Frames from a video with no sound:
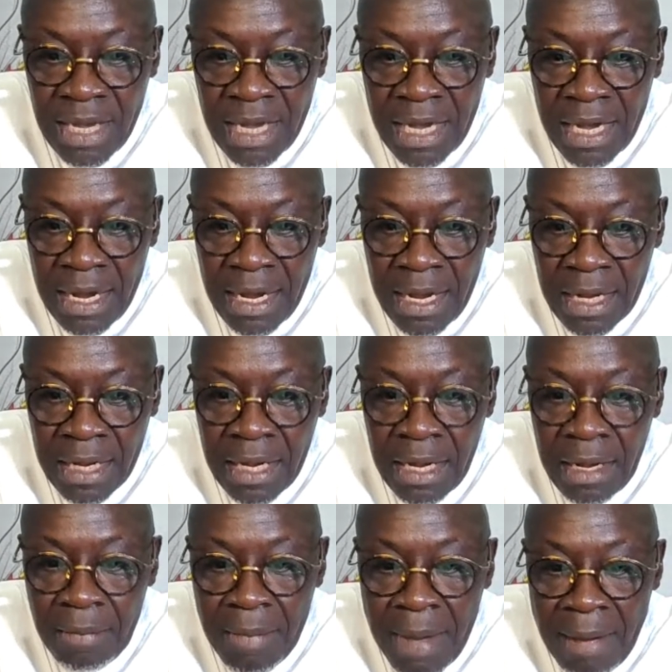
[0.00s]

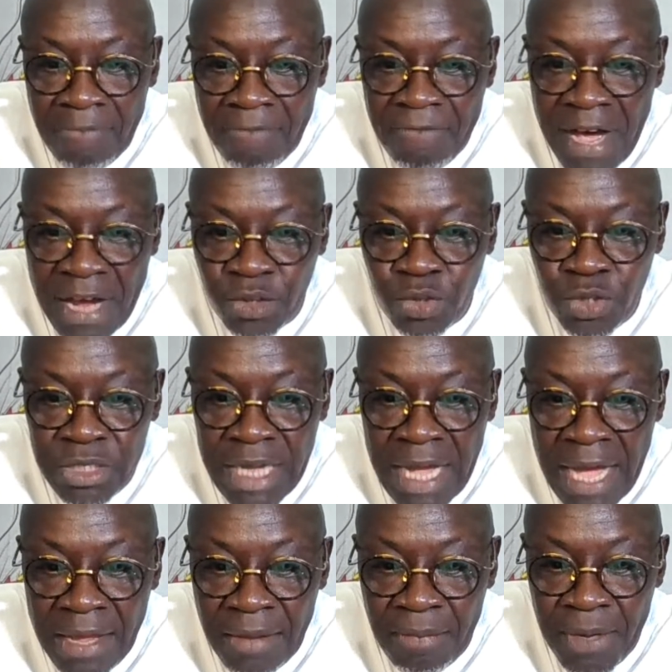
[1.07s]
Mam Fatou
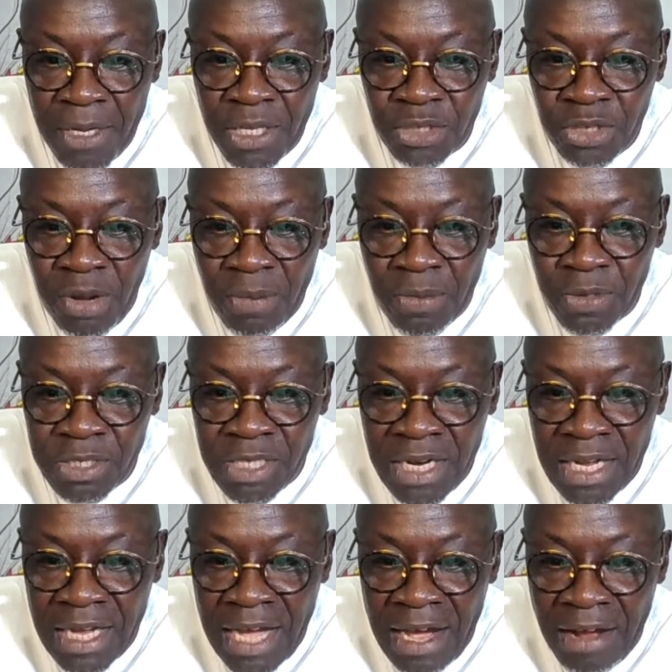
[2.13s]
Njai, please come to
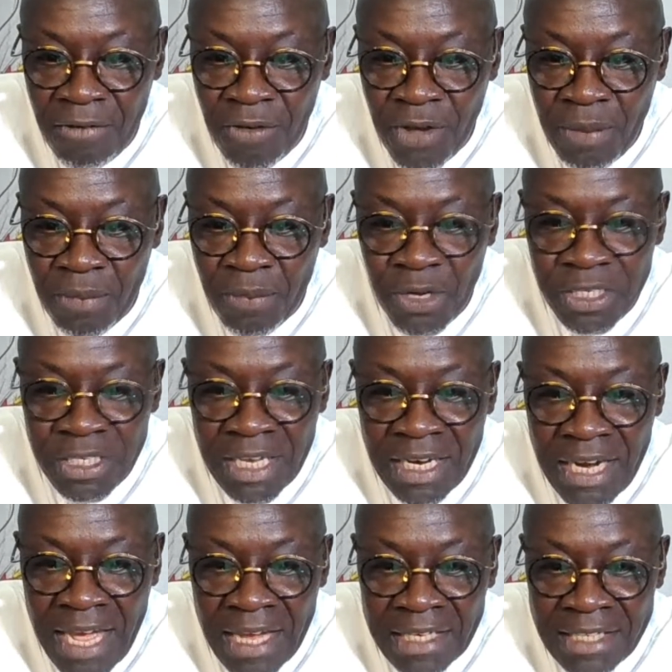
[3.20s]
Senegal for a project
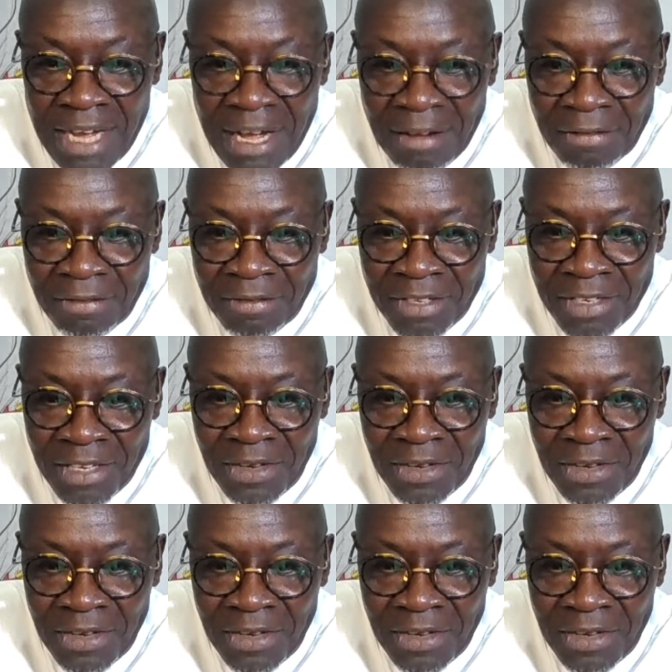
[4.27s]
like TAF.